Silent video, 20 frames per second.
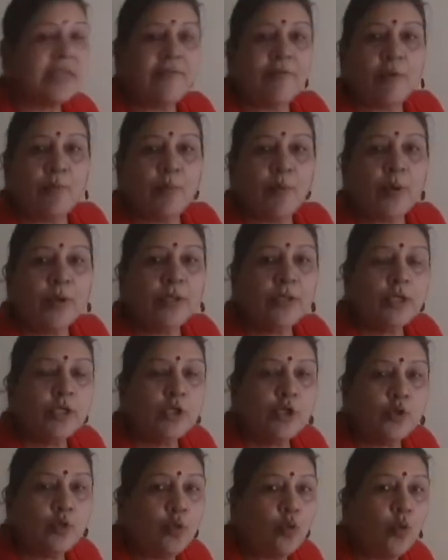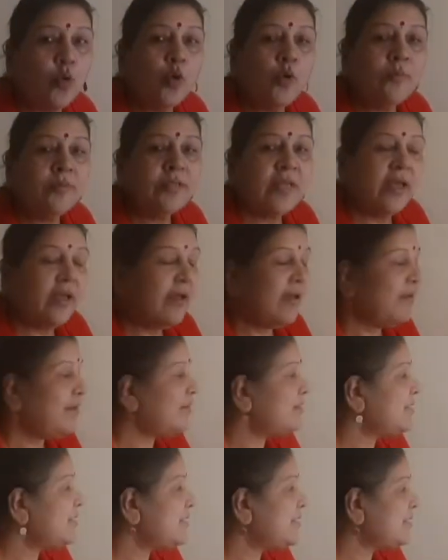7.2 ohms
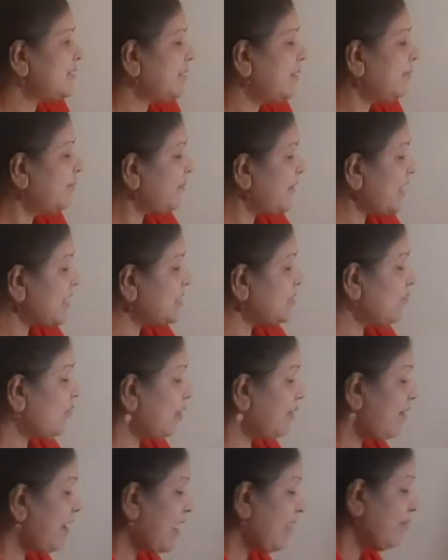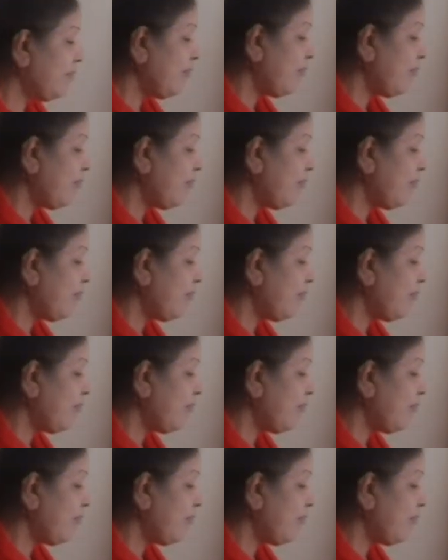resistor. That is what we have